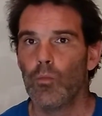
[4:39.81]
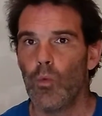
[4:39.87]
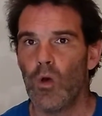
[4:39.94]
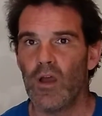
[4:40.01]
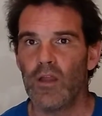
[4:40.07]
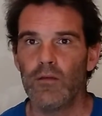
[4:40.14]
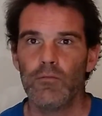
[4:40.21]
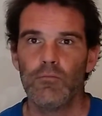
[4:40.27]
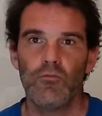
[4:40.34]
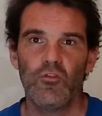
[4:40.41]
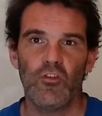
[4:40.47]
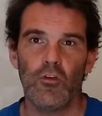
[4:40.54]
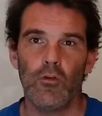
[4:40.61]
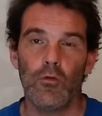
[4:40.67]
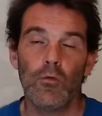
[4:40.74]
1,
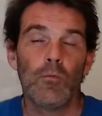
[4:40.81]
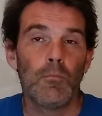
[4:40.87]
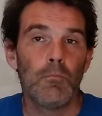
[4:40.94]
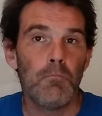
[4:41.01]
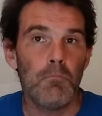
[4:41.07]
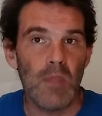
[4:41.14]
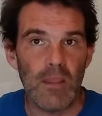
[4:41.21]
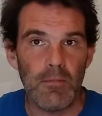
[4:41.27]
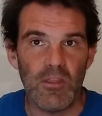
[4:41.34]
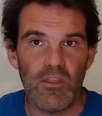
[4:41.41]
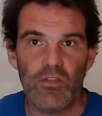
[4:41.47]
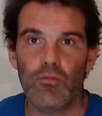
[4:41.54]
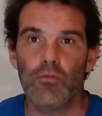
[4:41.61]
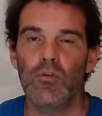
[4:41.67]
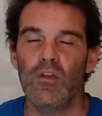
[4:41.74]
2, maybe
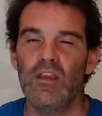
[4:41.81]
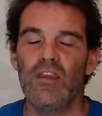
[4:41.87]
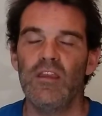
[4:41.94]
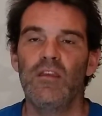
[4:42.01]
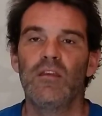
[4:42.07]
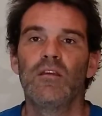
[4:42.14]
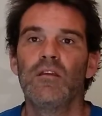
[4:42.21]
3